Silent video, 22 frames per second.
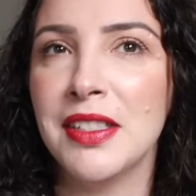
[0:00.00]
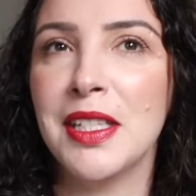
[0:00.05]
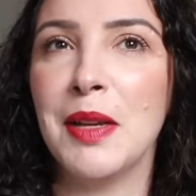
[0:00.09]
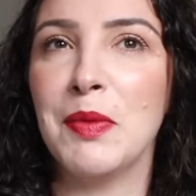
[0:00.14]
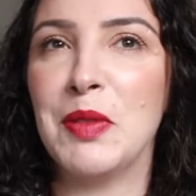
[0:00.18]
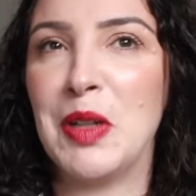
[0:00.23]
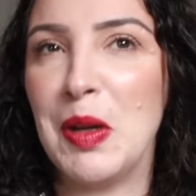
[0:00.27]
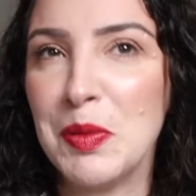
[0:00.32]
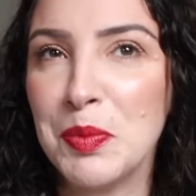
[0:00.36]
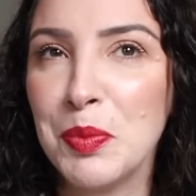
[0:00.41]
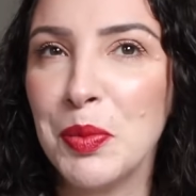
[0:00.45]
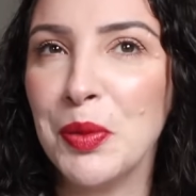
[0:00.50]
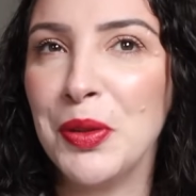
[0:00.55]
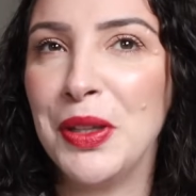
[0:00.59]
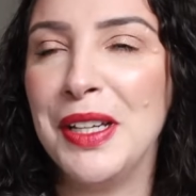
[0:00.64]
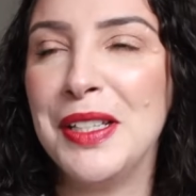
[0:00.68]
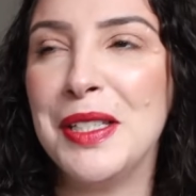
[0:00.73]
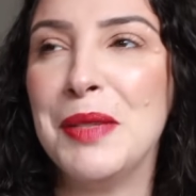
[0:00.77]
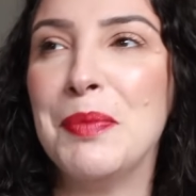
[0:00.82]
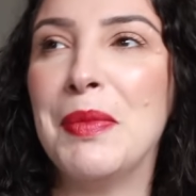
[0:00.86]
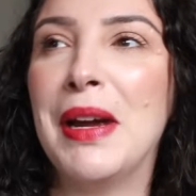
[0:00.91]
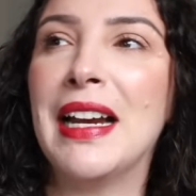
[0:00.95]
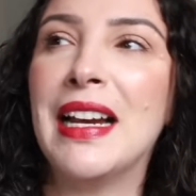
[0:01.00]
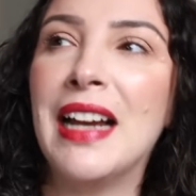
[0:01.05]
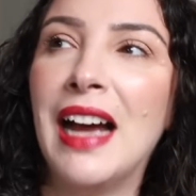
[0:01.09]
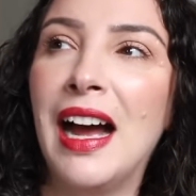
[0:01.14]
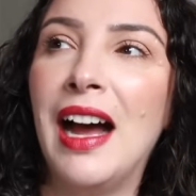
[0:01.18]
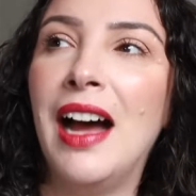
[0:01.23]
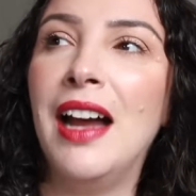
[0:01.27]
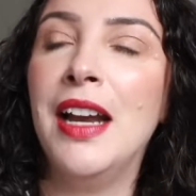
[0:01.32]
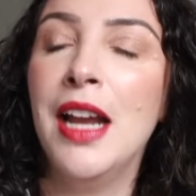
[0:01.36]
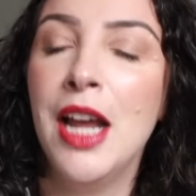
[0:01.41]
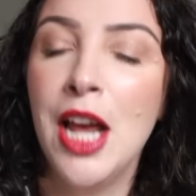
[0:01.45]
and sometimes put things in my
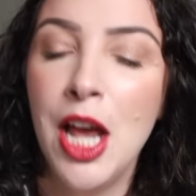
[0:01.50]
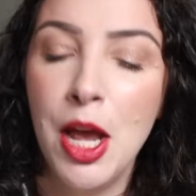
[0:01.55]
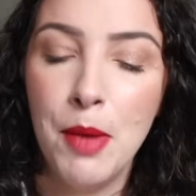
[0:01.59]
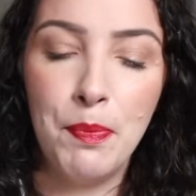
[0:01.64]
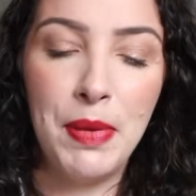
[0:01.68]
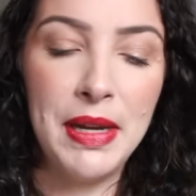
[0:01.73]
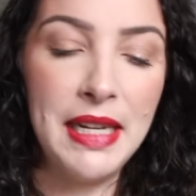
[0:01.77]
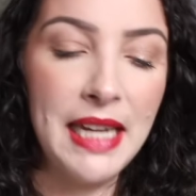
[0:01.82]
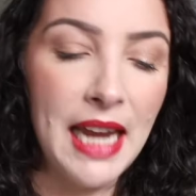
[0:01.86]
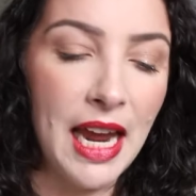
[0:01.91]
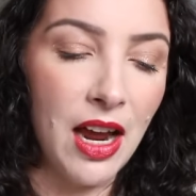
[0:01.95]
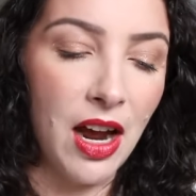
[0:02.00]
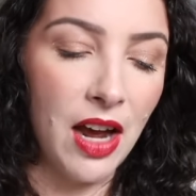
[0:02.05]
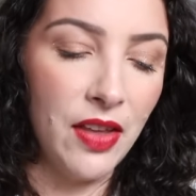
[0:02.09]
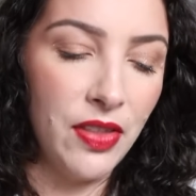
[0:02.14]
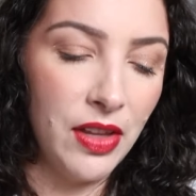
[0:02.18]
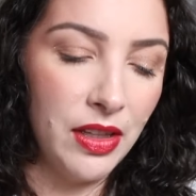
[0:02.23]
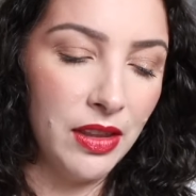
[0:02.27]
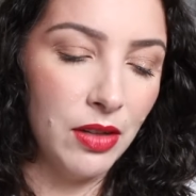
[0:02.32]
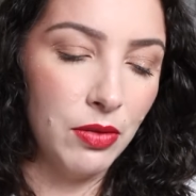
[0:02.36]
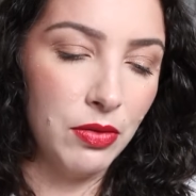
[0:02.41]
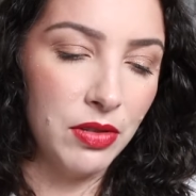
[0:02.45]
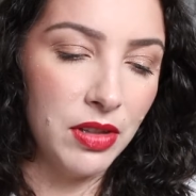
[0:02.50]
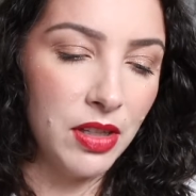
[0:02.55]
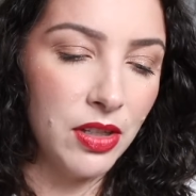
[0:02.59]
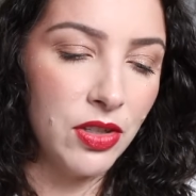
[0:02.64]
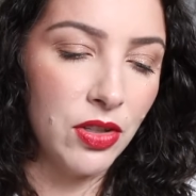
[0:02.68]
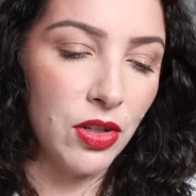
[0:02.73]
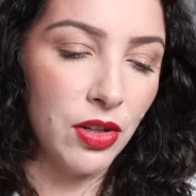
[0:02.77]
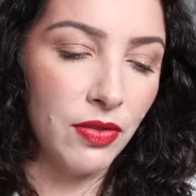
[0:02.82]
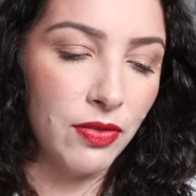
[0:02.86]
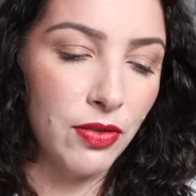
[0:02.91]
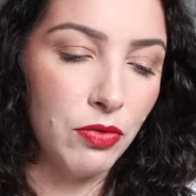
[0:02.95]
cart. But yeah, I think the
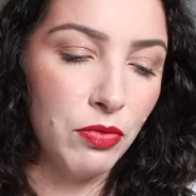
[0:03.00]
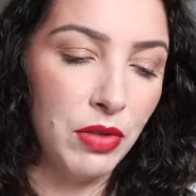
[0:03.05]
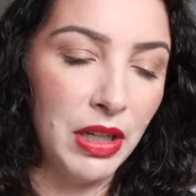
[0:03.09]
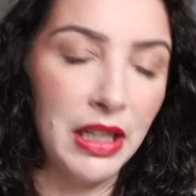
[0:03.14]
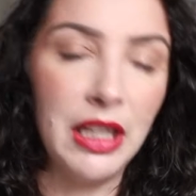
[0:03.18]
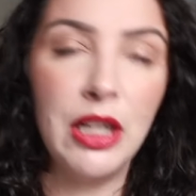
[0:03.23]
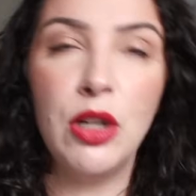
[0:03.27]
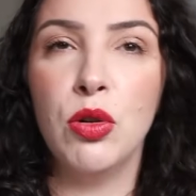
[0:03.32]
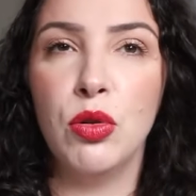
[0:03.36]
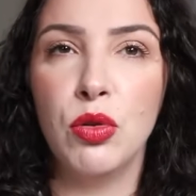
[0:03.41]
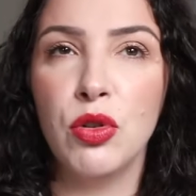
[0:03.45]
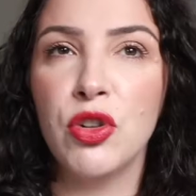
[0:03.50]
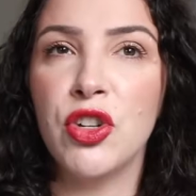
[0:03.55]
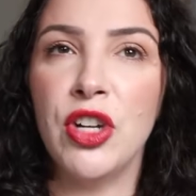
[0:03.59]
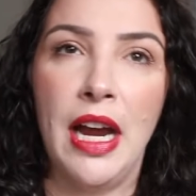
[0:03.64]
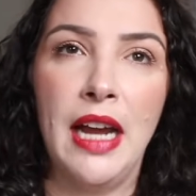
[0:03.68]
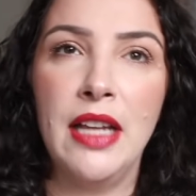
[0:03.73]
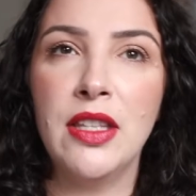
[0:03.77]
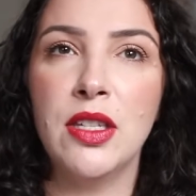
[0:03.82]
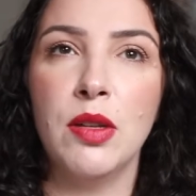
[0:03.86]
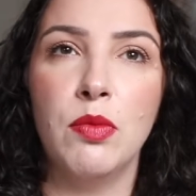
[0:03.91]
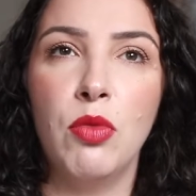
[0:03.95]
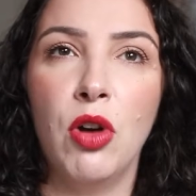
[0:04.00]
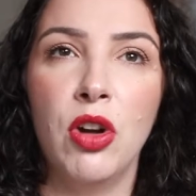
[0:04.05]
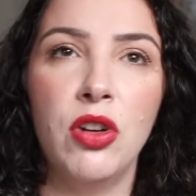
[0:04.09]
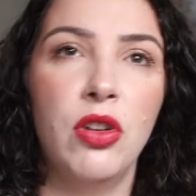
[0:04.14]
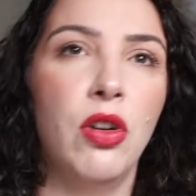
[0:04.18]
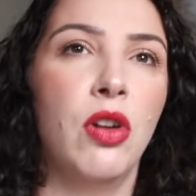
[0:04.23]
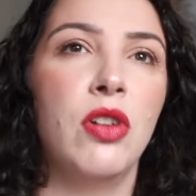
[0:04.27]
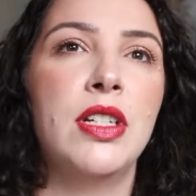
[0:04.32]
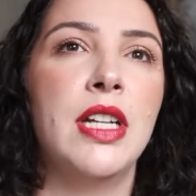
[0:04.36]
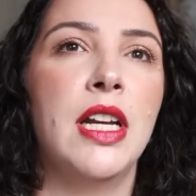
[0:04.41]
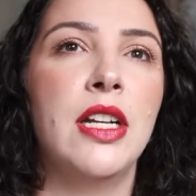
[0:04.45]
sort of really cool shades and
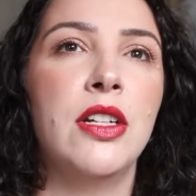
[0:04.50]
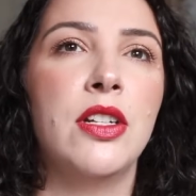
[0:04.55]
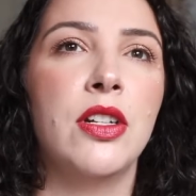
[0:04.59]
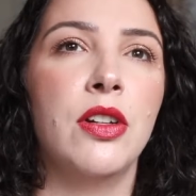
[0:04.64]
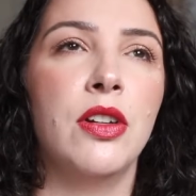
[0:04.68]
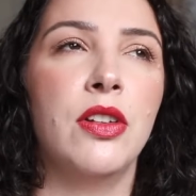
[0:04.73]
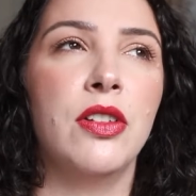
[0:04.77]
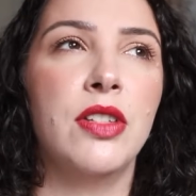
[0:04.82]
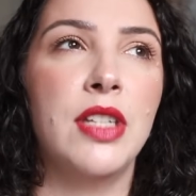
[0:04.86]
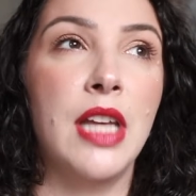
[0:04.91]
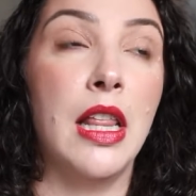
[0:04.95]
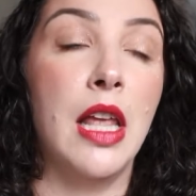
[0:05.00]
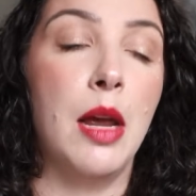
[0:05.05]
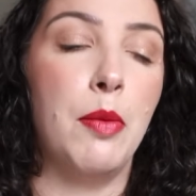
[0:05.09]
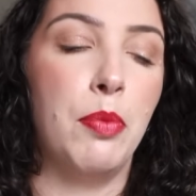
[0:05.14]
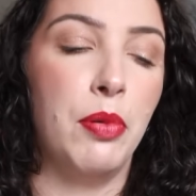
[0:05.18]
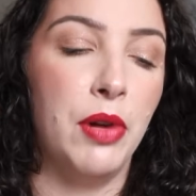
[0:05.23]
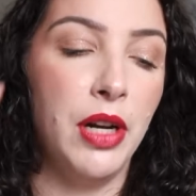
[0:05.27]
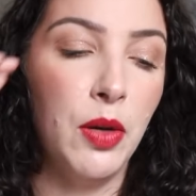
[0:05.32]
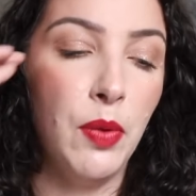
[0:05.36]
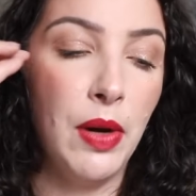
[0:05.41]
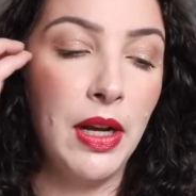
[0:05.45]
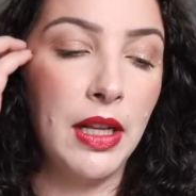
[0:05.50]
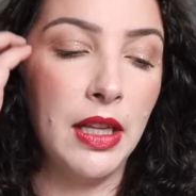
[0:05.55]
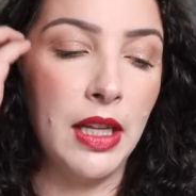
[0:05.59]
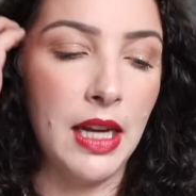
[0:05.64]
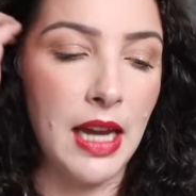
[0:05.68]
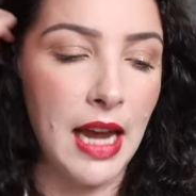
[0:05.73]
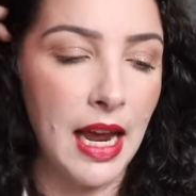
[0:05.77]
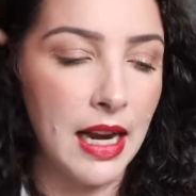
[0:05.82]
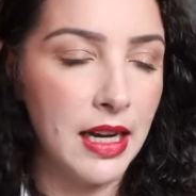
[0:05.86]
whatnot tend to sell out pretty quickly.